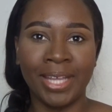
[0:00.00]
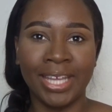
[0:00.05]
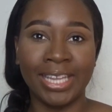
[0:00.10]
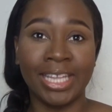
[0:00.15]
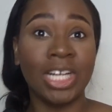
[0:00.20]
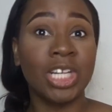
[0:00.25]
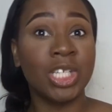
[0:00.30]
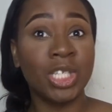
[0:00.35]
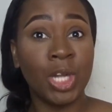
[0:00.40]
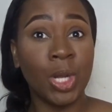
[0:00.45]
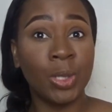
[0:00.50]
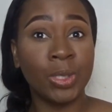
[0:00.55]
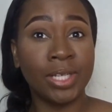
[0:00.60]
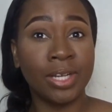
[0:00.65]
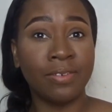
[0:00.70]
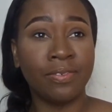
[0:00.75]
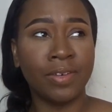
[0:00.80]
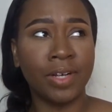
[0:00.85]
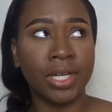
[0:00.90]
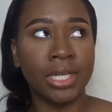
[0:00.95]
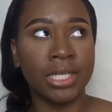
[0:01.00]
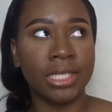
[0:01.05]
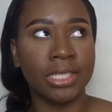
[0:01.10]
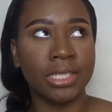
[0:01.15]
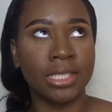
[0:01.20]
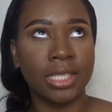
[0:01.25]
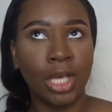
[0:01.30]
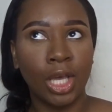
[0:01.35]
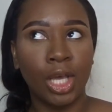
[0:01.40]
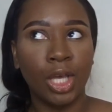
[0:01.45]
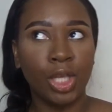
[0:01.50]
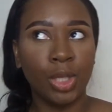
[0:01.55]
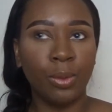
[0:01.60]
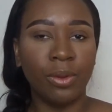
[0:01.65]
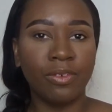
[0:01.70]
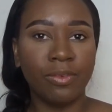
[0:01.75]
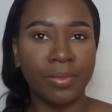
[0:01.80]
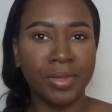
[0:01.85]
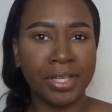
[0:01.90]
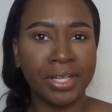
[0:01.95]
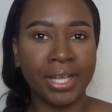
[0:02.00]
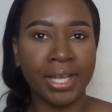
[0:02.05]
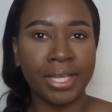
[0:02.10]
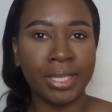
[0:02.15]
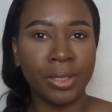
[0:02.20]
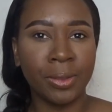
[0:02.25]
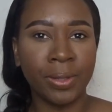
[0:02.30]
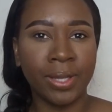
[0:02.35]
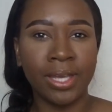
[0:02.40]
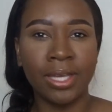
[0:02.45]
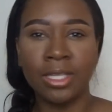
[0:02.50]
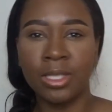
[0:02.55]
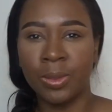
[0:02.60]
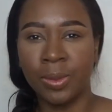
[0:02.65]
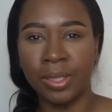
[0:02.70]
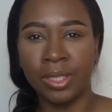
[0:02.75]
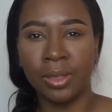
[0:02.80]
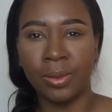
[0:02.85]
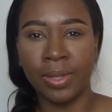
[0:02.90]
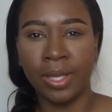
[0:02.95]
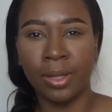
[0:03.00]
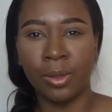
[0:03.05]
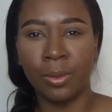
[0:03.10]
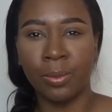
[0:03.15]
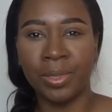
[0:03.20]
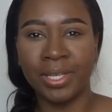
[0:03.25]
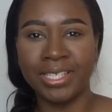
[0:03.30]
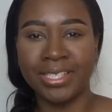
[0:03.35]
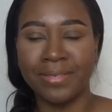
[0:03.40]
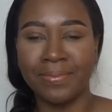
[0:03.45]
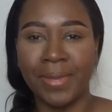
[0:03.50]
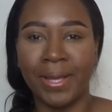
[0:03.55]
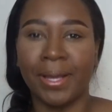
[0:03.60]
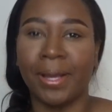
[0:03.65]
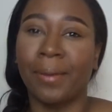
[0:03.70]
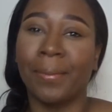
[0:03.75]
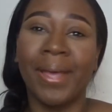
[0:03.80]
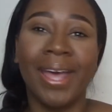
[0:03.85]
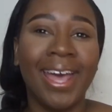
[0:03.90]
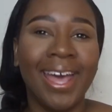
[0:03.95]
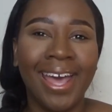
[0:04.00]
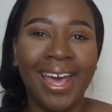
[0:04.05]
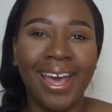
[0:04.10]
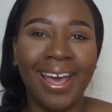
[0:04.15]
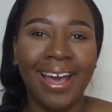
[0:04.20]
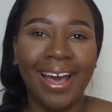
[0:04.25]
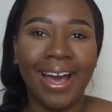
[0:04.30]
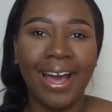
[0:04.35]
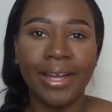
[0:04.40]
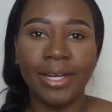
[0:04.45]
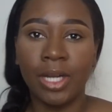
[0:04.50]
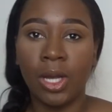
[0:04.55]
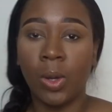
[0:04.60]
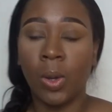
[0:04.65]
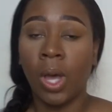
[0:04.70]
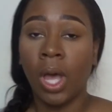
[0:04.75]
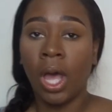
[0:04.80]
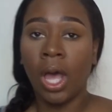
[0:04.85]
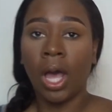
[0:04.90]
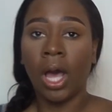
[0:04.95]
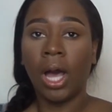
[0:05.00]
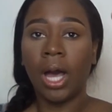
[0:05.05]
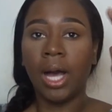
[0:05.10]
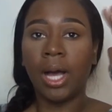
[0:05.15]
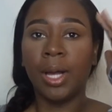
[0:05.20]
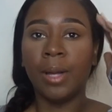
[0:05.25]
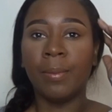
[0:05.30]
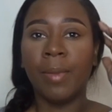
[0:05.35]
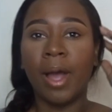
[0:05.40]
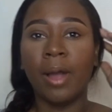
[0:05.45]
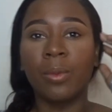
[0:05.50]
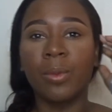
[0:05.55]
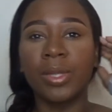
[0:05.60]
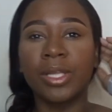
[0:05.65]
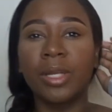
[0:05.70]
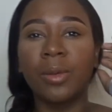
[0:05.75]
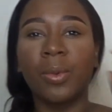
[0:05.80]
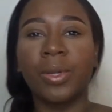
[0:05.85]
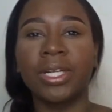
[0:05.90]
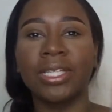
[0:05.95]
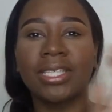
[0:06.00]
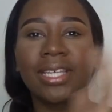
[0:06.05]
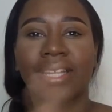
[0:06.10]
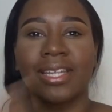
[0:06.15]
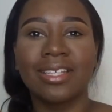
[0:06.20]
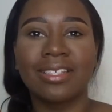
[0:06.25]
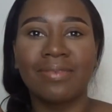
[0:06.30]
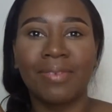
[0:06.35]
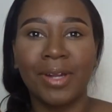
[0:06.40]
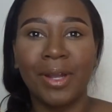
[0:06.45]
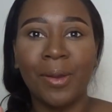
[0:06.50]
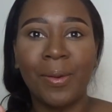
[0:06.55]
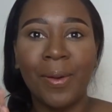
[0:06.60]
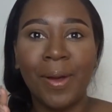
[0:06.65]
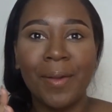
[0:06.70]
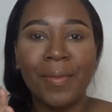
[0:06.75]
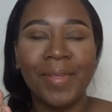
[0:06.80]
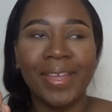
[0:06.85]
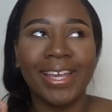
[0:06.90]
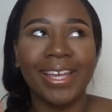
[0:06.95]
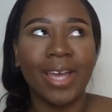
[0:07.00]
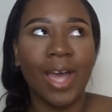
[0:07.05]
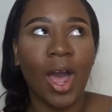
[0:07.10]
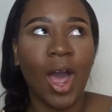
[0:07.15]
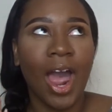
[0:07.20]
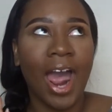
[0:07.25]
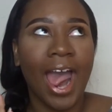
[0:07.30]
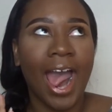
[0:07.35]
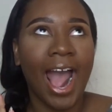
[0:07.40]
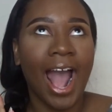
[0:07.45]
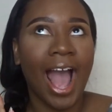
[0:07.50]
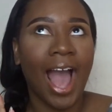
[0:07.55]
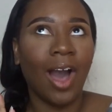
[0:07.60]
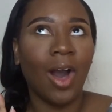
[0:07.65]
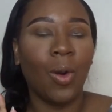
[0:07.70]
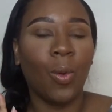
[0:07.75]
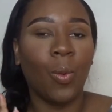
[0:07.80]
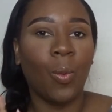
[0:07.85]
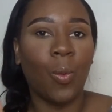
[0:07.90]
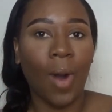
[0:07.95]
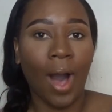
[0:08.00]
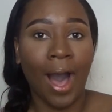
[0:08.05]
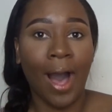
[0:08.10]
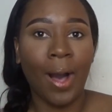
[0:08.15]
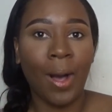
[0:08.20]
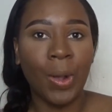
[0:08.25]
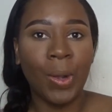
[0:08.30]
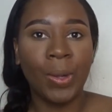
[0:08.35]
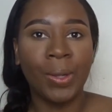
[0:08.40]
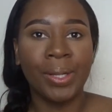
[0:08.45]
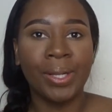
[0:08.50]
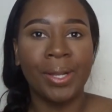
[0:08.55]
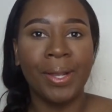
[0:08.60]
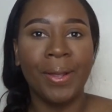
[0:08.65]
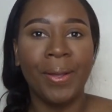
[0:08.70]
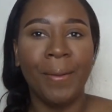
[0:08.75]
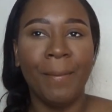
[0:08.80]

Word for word: like, "There's no difference. You went from looking like a little kid to a little kid who plays in makeup." I know. I really wanted to get this video up, like, wow.